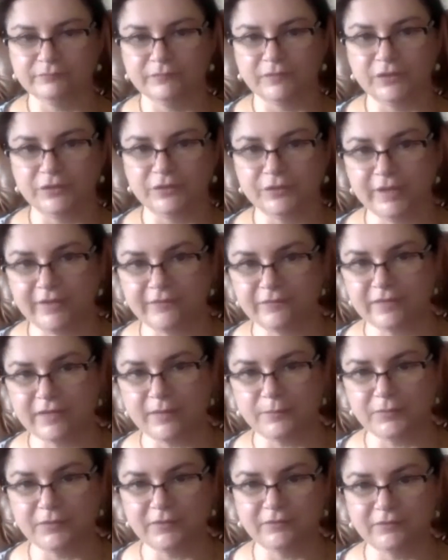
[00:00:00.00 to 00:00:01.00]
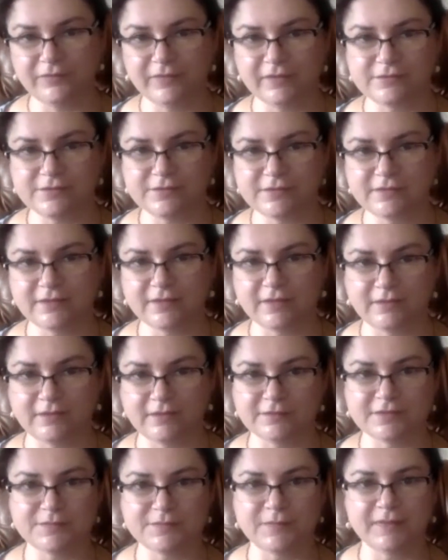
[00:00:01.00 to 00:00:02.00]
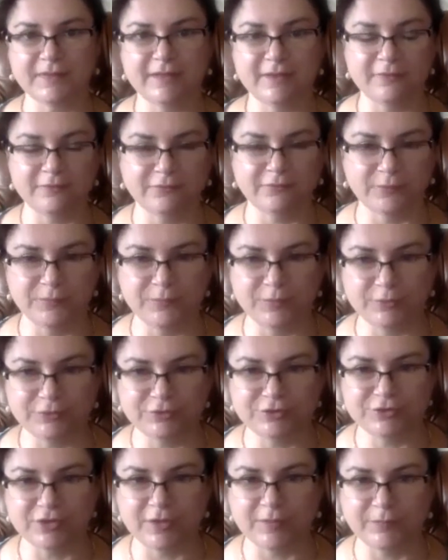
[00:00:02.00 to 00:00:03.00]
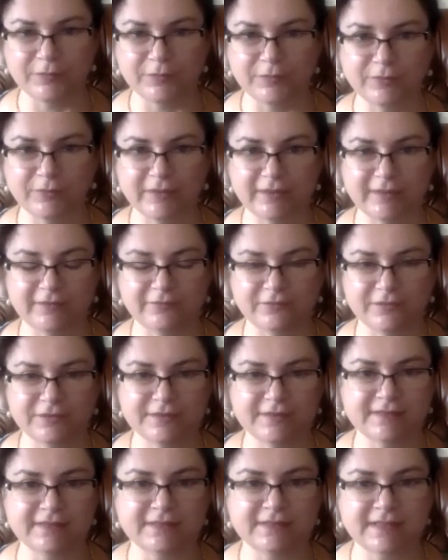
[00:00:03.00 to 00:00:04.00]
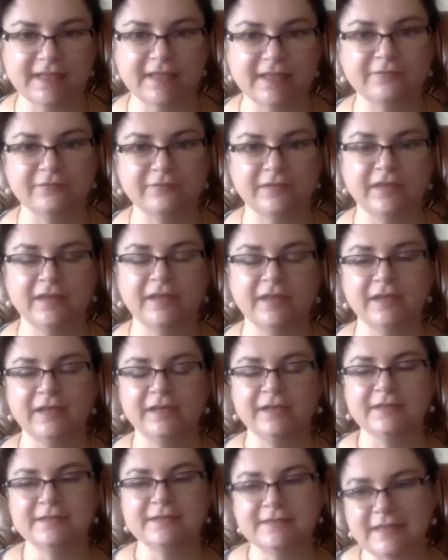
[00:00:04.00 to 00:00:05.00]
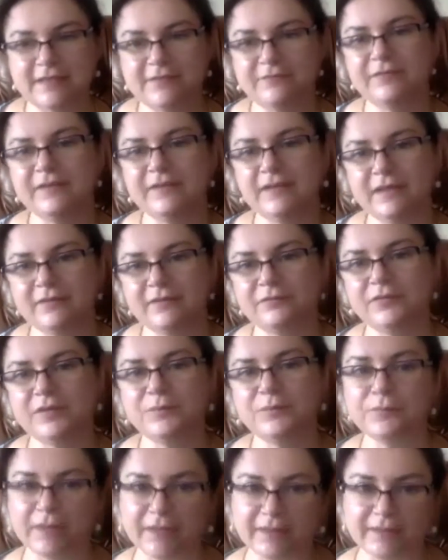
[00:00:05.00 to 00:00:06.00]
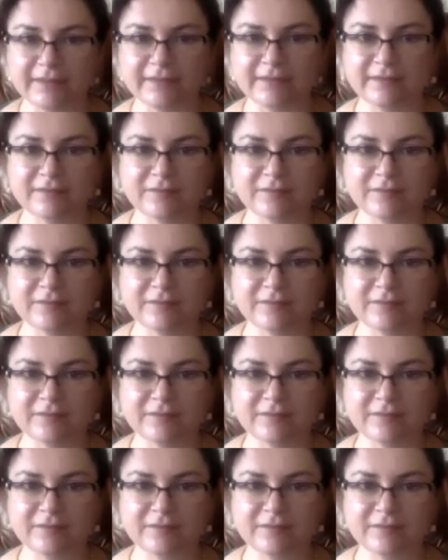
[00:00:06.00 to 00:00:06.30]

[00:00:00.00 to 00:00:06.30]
You have a couple of $1,000 by now from your job or whatever, saving every month.